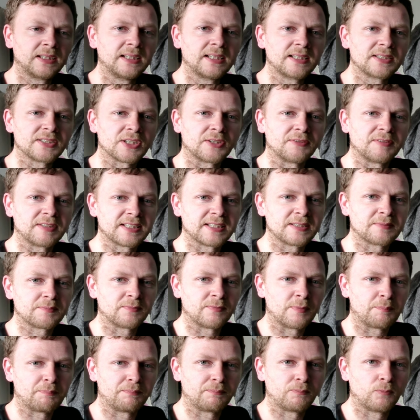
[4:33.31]
So this is
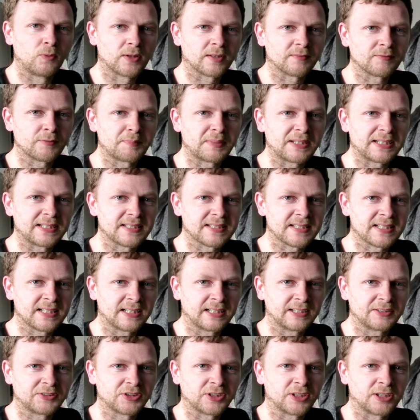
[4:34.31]
one of the biggest
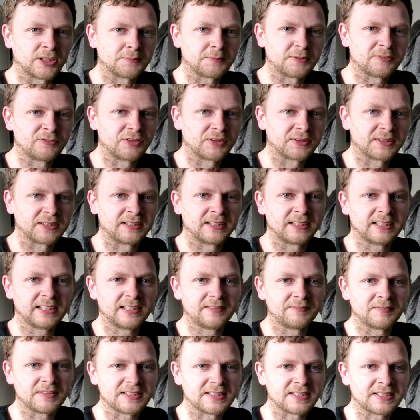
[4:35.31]
cards you're going to be running in
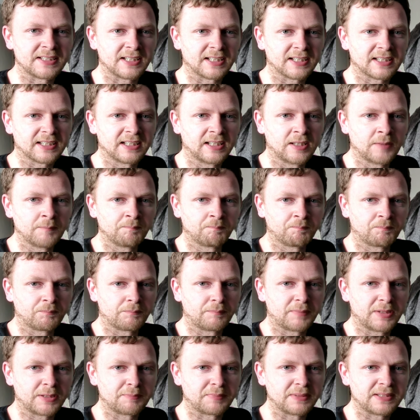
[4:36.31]
this deck.
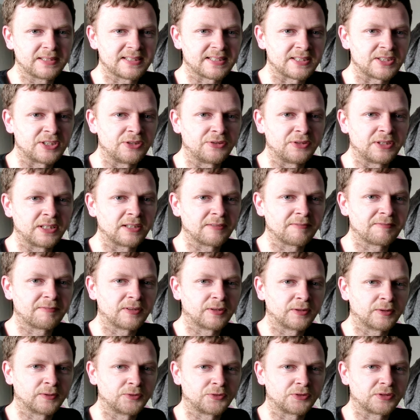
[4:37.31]
Big beast unit,
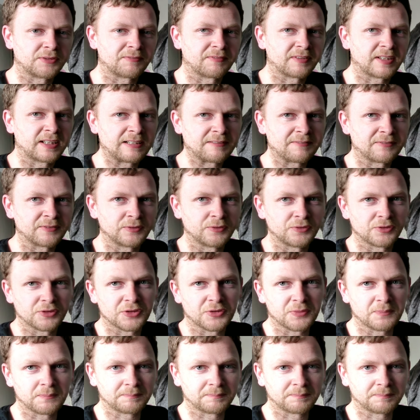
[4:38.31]
400, 500.